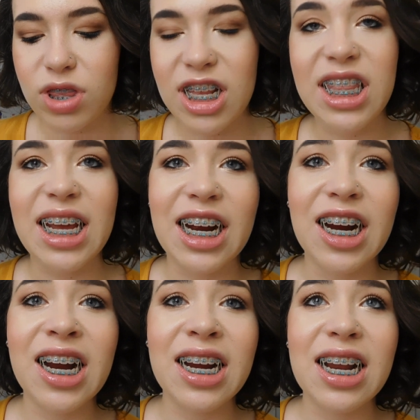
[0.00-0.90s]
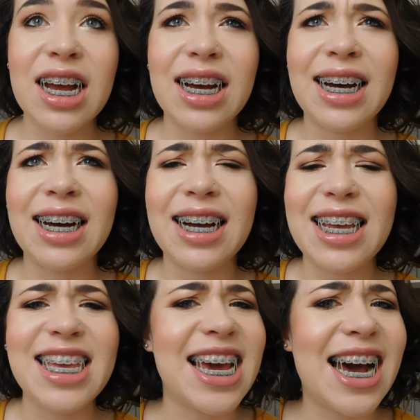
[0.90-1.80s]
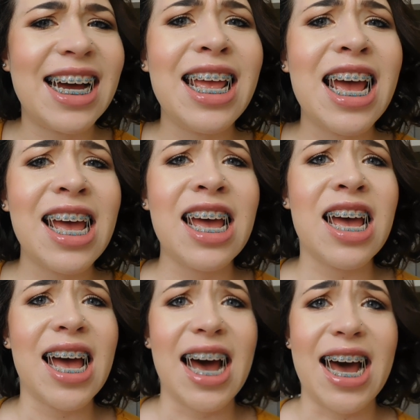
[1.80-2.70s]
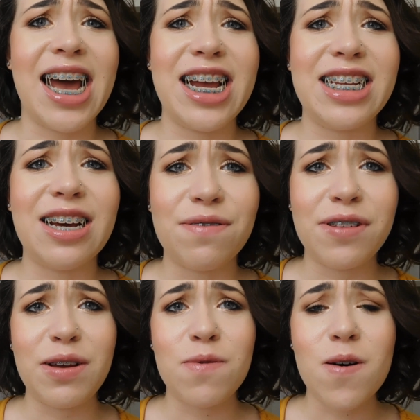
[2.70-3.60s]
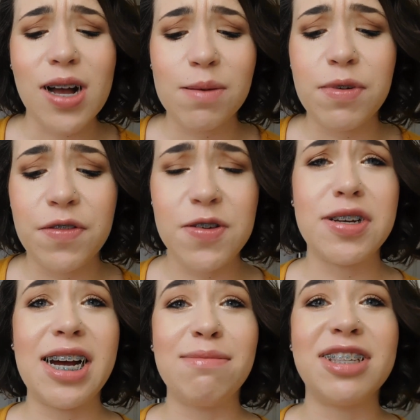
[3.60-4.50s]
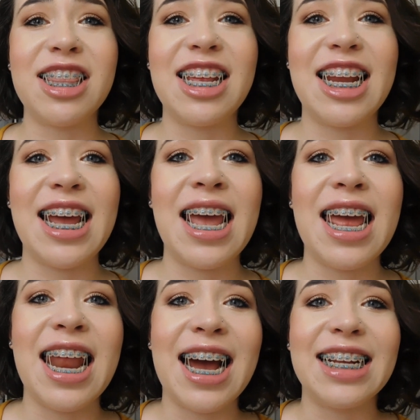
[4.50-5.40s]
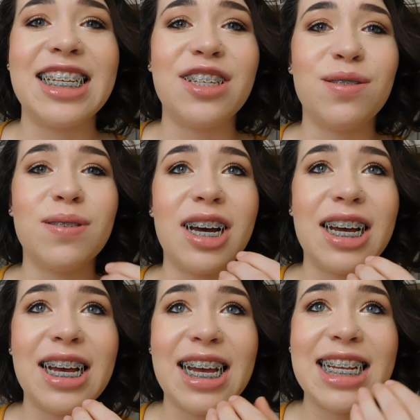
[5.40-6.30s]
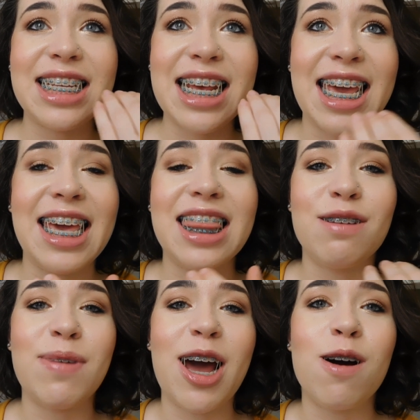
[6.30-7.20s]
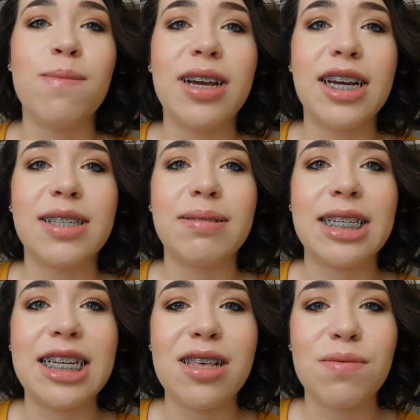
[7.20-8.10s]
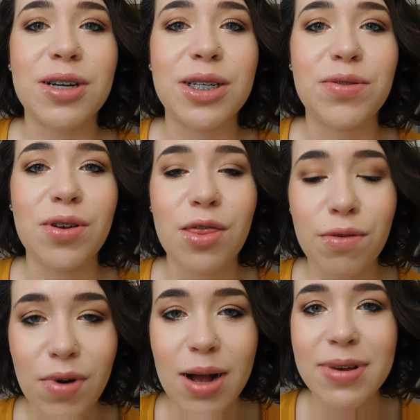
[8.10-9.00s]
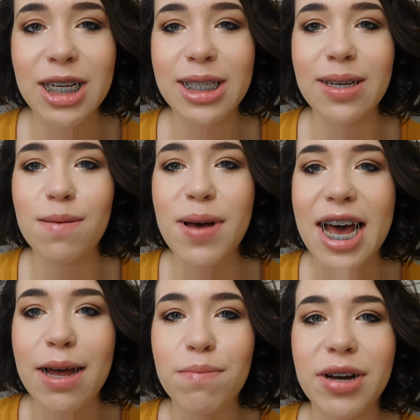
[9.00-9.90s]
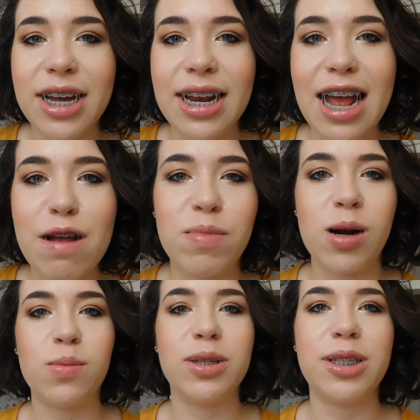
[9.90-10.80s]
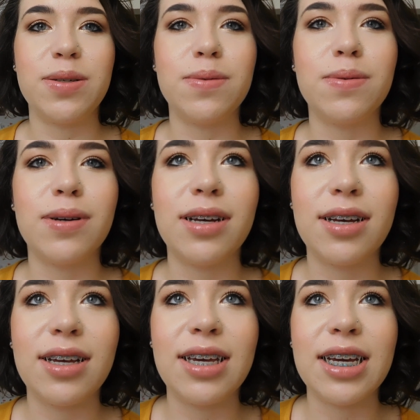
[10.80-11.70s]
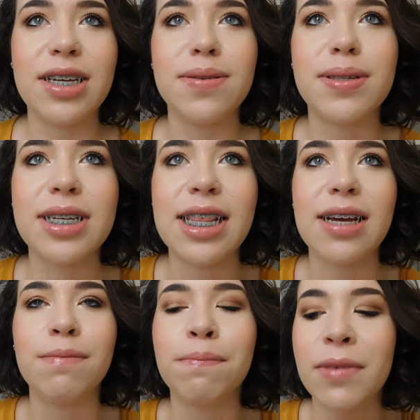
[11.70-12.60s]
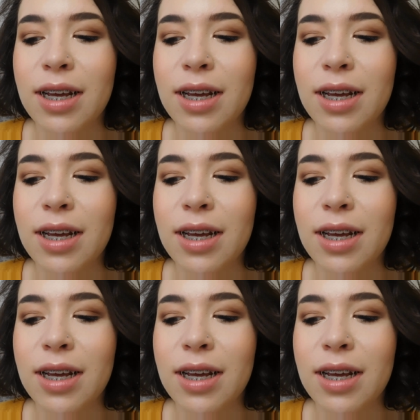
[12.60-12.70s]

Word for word: did they hurt? Uh, yeah. I definitely woke up a few times in the night and had to take them out because my teeth were throbbing so bad, but I promise you, get used to them.